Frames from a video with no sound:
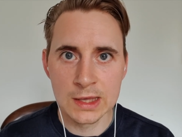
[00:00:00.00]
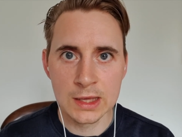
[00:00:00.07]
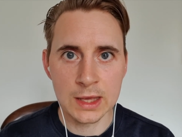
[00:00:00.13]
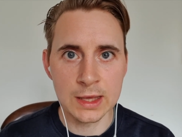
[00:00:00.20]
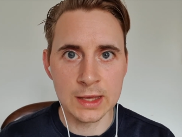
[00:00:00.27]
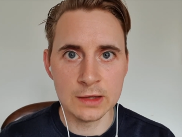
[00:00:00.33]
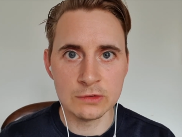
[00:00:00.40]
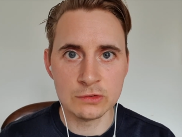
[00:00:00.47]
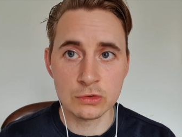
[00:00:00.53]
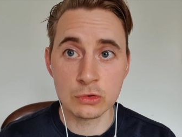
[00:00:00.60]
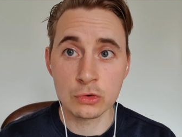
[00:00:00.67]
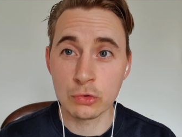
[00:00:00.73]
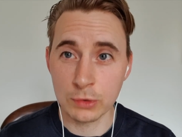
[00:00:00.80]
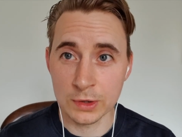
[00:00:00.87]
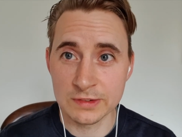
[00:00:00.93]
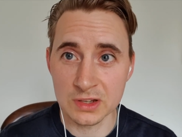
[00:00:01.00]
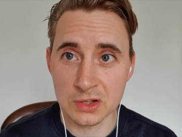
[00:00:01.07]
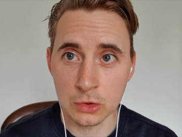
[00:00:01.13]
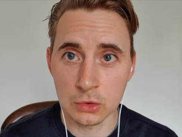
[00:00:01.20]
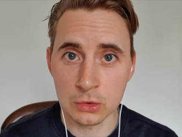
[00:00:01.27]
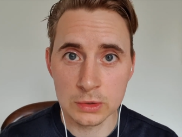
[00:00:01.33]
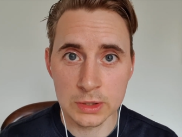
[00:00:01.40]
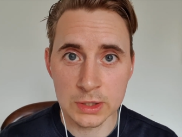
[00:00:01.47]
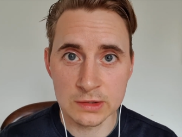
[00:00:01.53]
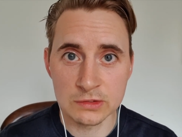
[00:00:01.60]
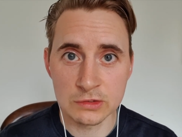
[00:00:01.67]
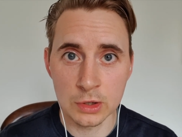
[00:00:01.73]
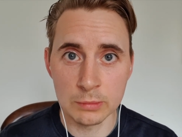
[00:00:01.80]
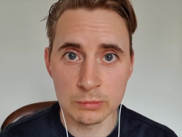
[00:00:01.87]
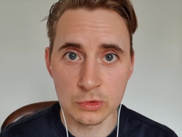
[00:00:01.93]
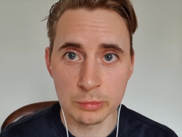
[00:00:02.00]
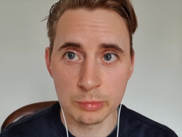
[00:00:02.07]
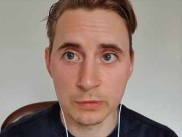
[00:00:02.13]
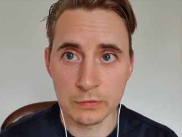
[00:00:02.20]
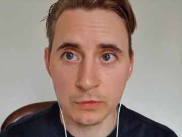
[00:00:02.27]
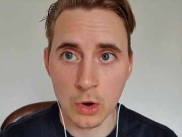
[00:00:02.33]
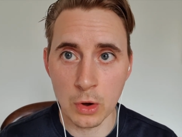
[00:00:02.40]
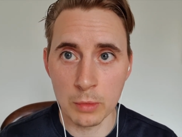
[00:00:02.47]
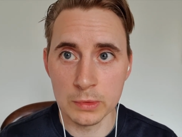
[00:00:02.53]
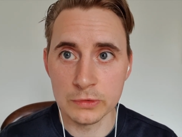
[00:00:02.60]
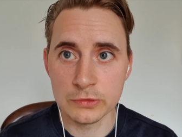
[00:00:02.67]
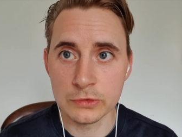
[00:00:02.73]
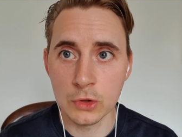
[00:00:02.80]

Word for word: is critical in terms of performance,